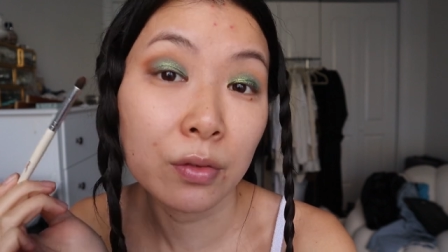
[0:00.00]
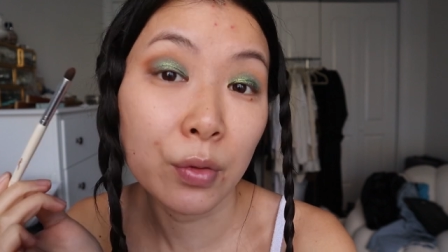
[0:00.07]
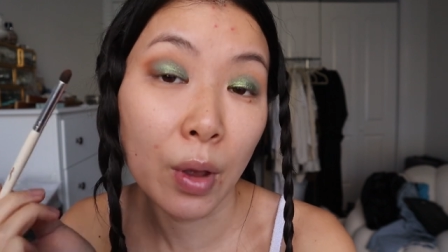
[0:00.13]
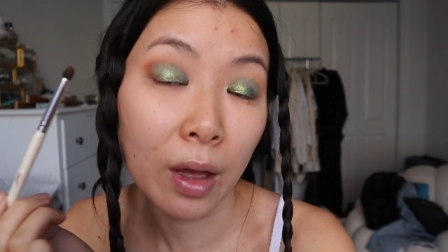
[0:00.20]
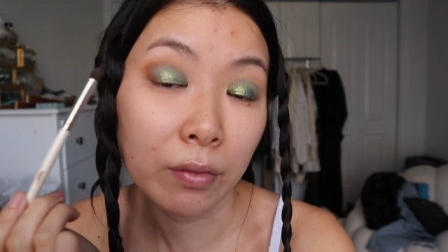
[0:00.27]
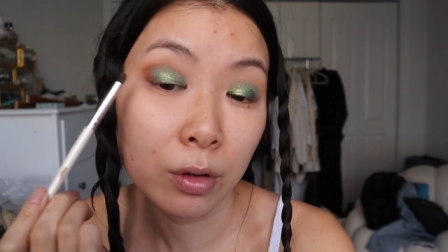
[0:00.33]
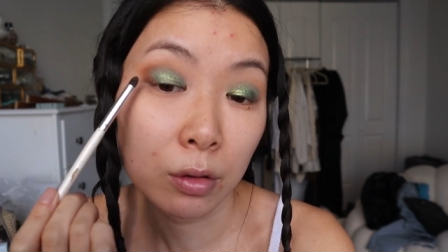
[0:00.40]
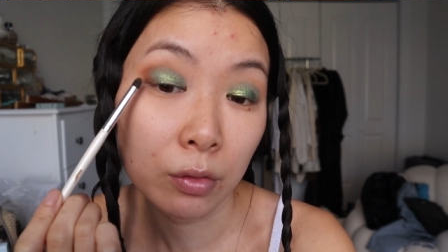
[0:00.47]
And if you
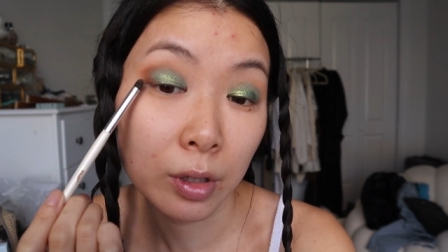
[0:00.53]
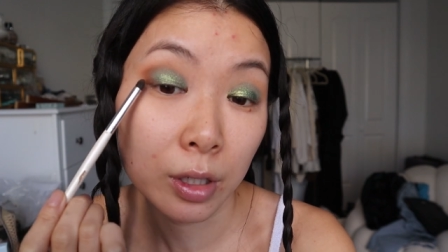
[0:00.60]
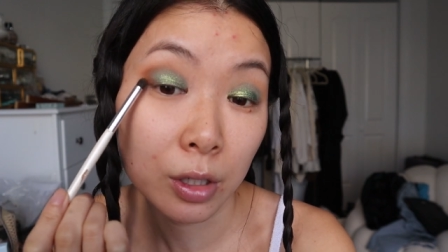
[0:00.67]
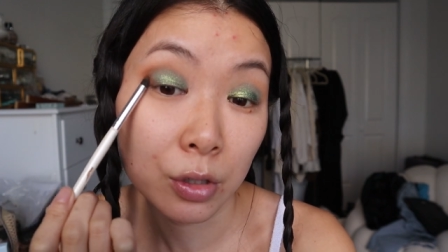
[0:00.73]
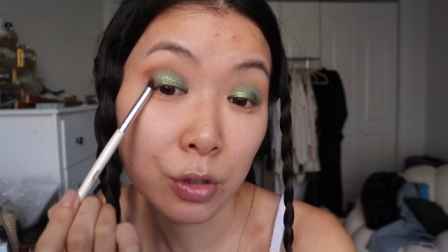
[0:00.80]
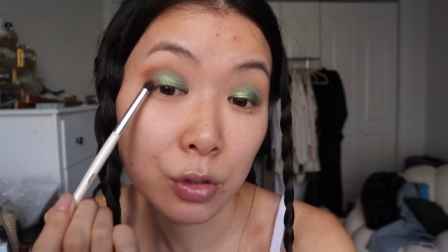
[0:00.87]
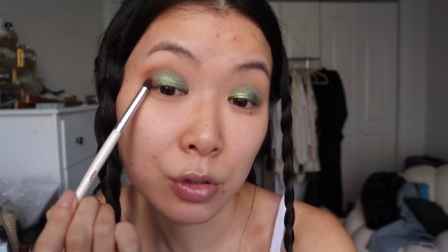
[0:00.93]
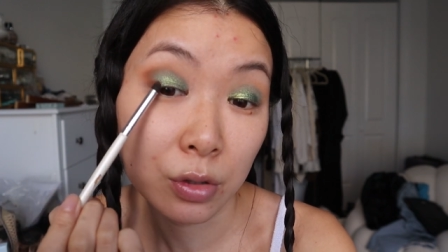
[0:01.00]
haven't already,
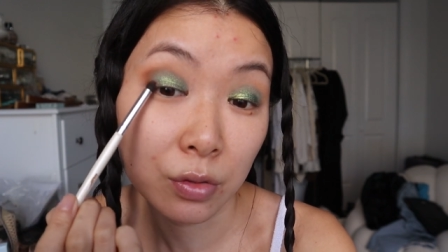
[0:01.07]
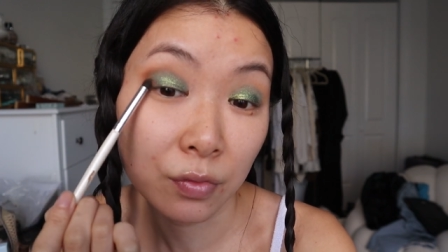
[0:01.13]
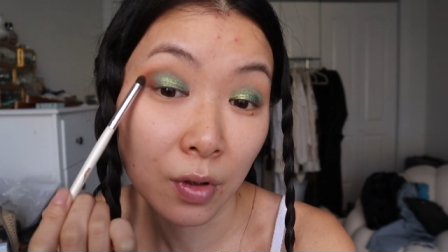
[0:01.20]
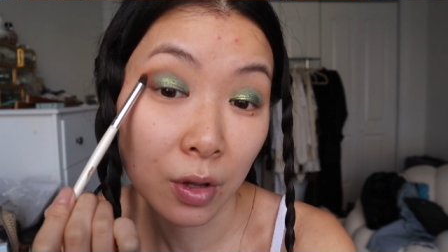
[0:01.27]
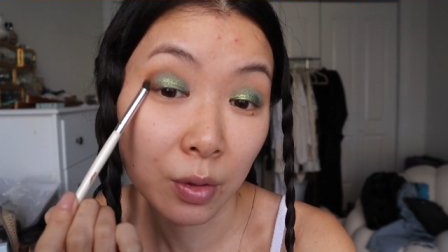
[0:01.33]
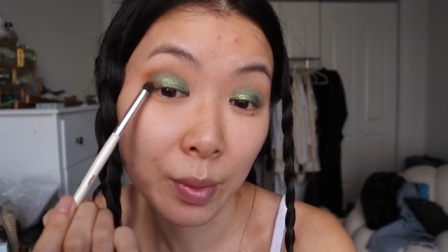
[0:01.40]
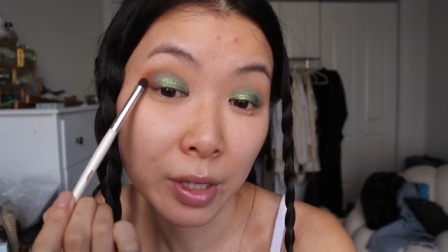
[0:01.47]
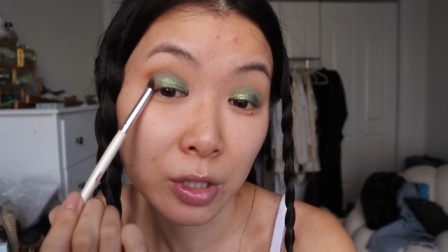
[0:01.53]
you should
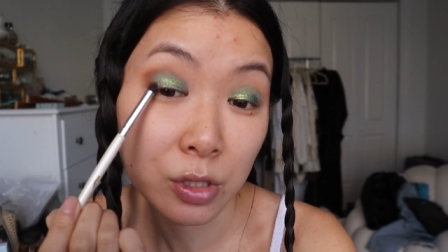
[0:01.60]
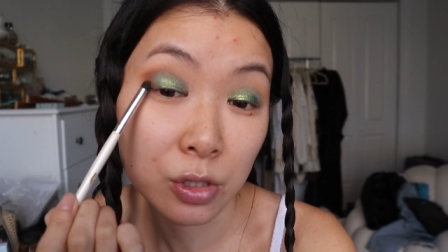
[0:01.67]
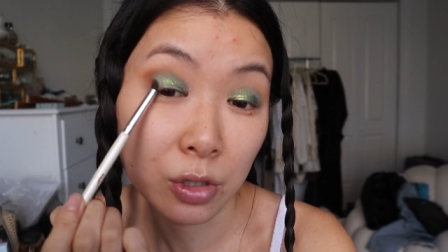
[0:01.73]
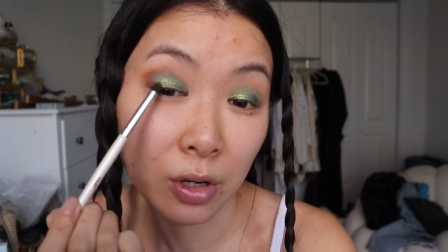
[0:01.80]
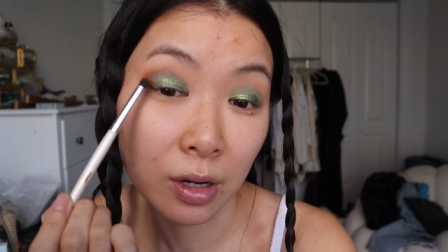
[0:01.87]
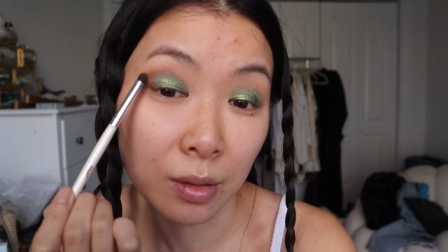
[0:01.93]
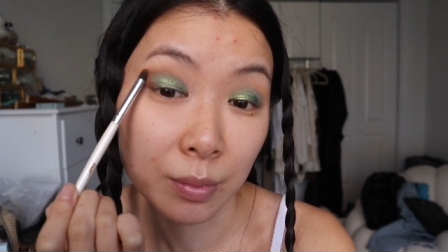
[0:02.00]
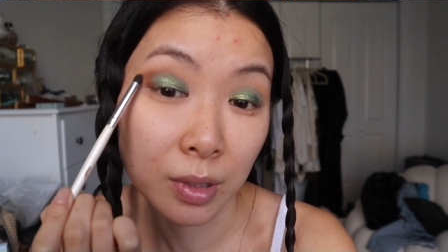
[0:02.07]
follow my
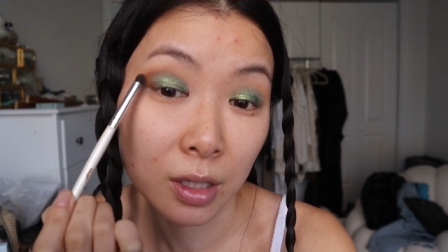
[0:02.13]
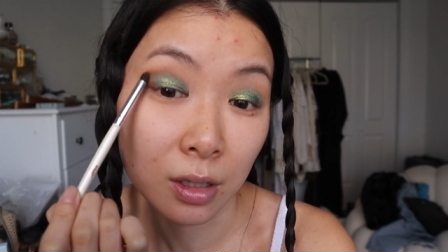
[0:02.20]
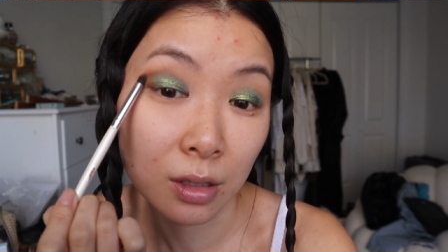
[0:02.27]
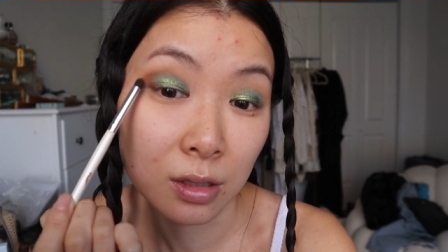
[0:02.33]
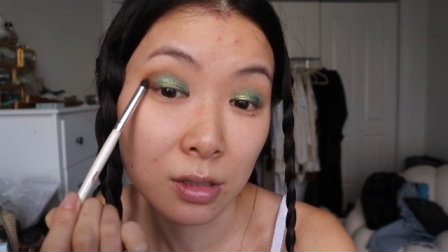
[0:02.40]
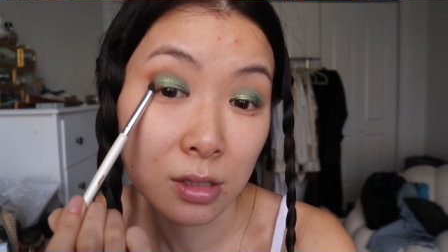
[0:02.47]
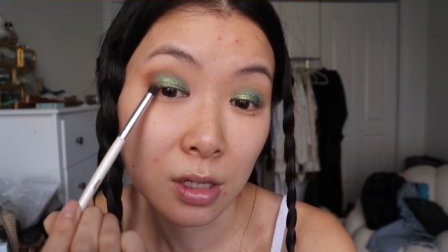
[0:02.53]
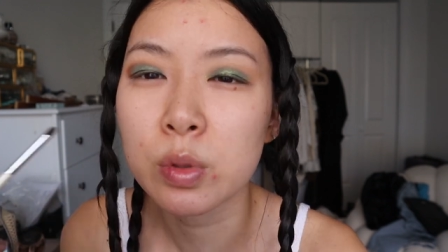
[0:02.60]
Instagram
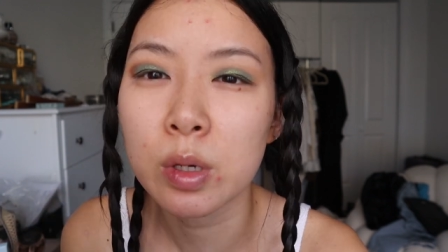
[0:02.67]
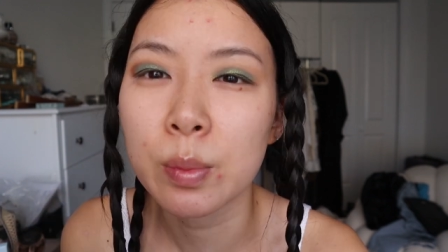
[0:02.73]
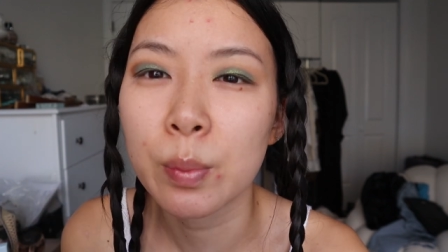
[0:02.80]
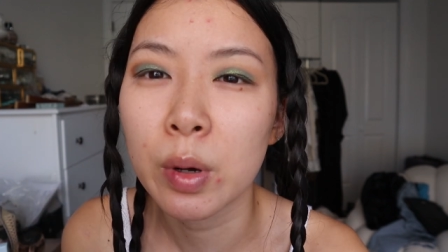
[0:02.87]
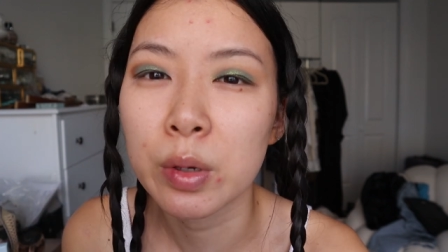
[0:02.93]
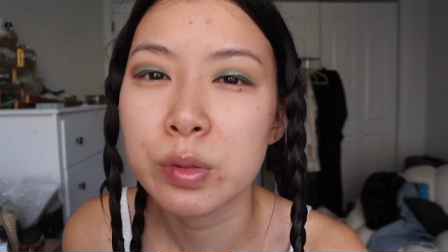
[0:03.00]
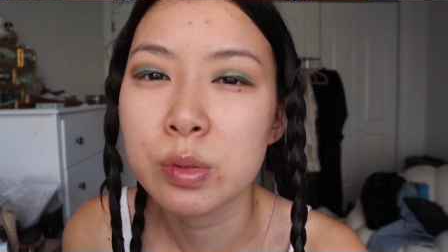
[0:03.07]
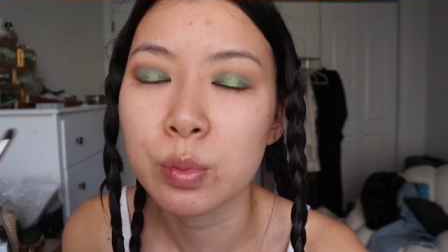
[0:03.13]
because for a
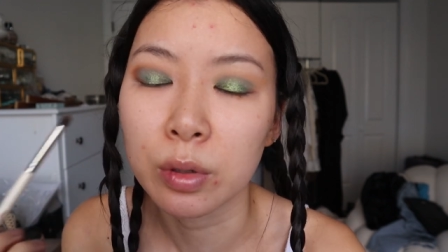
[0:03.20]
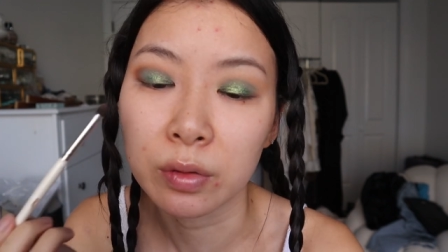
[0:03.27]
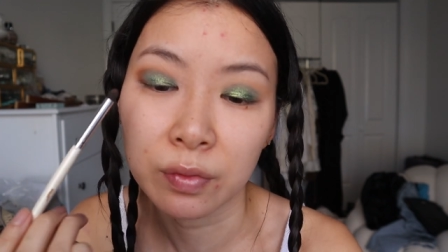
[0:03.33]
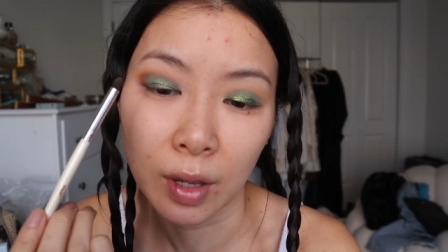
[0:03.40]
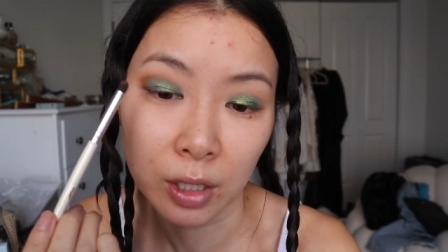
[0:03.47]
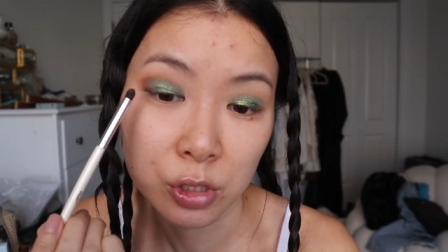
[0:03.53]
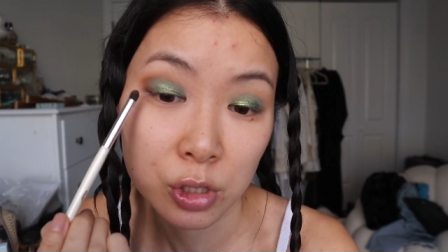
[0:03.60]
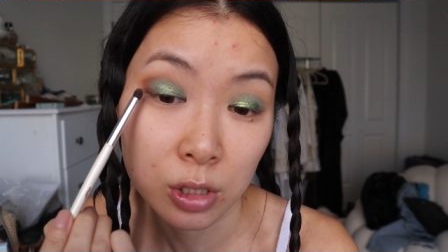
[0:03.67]
post more
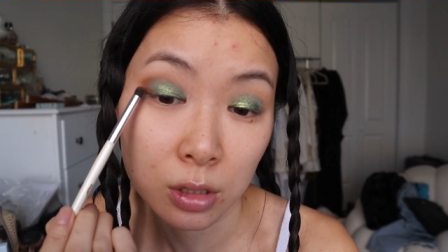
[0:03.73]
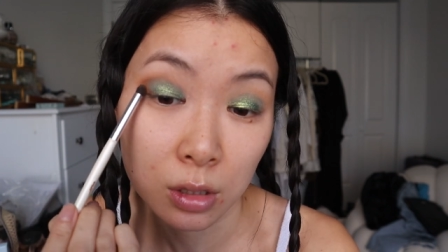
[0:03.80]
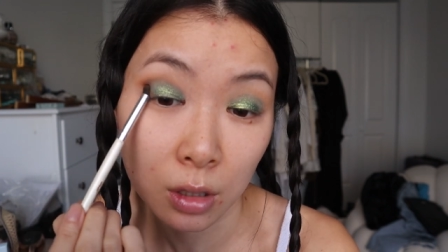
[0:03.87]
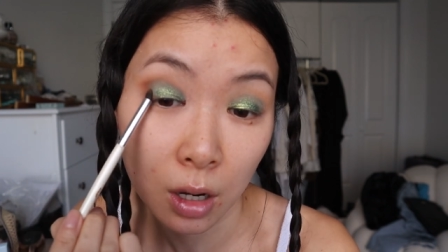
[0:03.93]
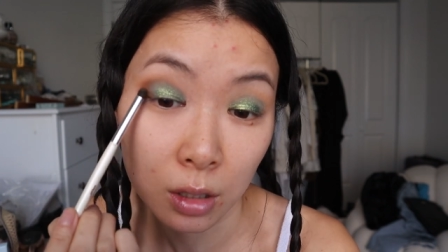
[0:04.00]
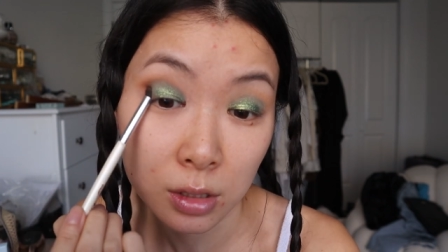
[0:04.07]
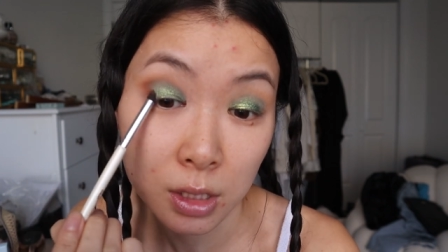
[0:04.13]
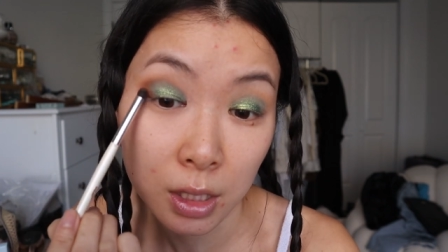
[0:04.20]
fashion
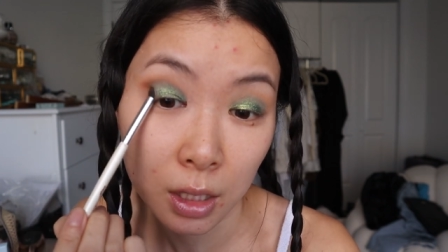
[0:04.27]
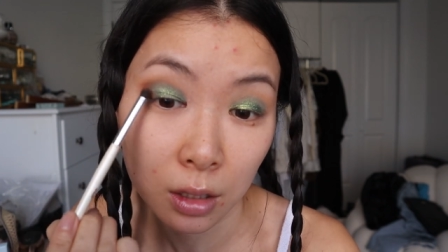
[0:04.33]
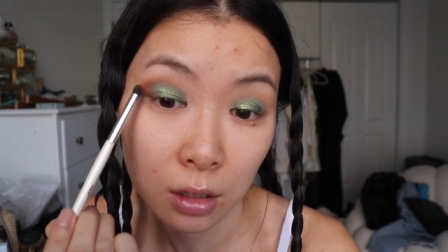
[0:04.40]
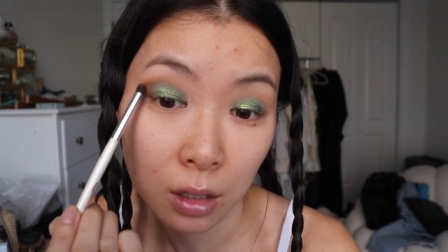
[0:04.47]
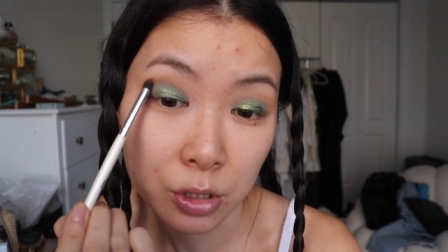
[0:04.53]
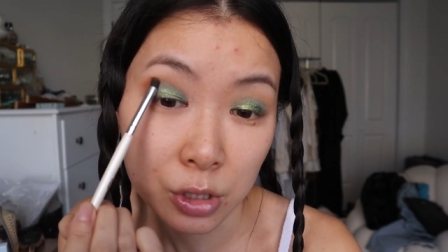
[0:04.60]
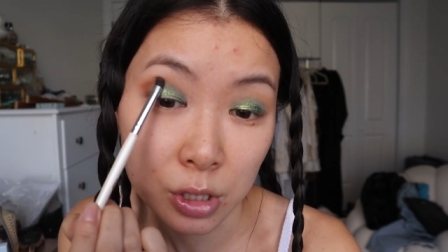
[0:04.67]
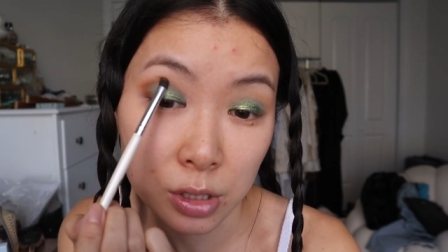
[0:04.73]

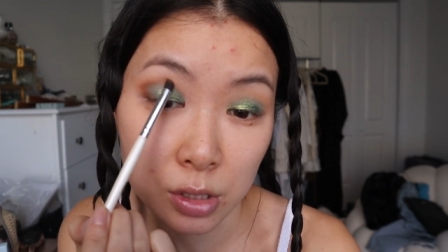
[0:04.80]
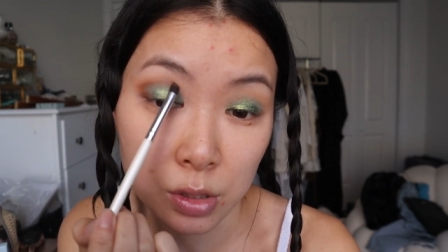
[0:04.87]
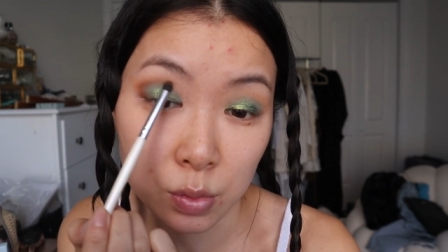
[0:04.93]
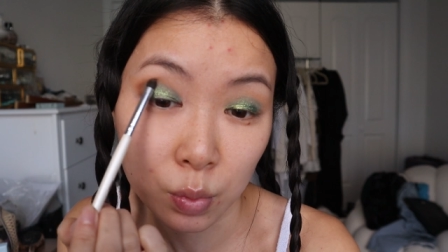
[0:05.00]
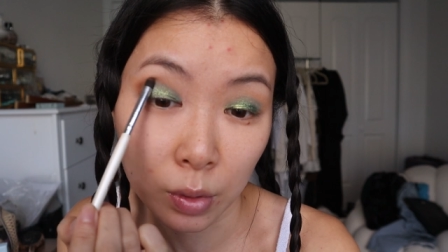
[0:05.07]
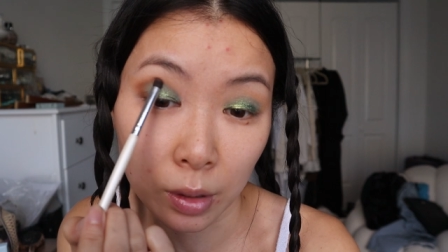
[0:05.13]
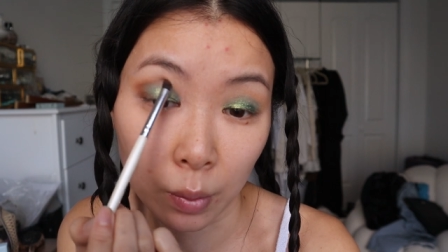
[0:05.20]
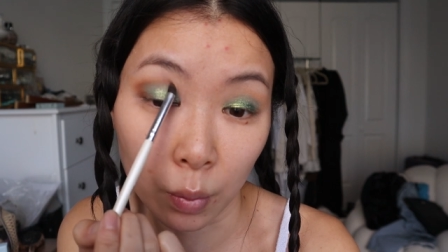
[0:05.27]
content and
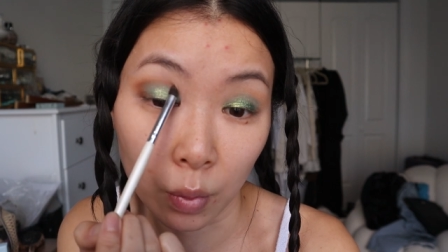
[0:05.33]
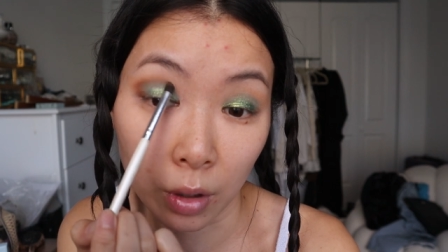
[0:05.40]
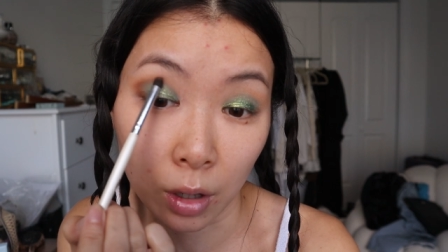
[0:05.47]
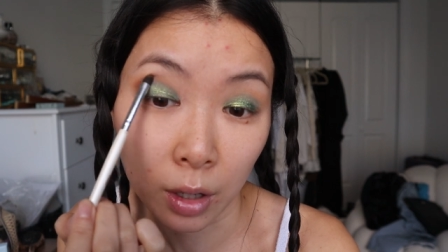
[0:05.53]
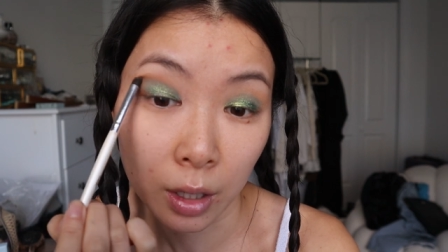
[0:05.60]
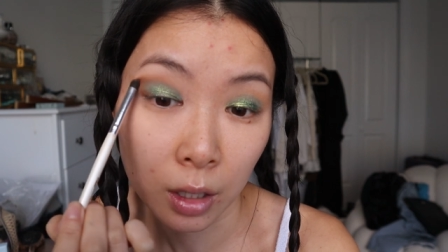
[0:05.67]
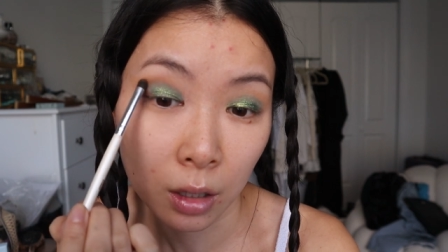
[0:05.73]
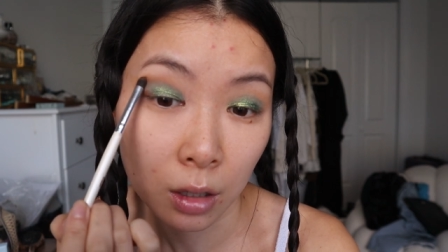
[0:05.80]
just what I'm
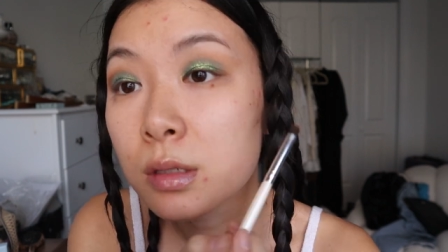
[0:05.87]
wearing.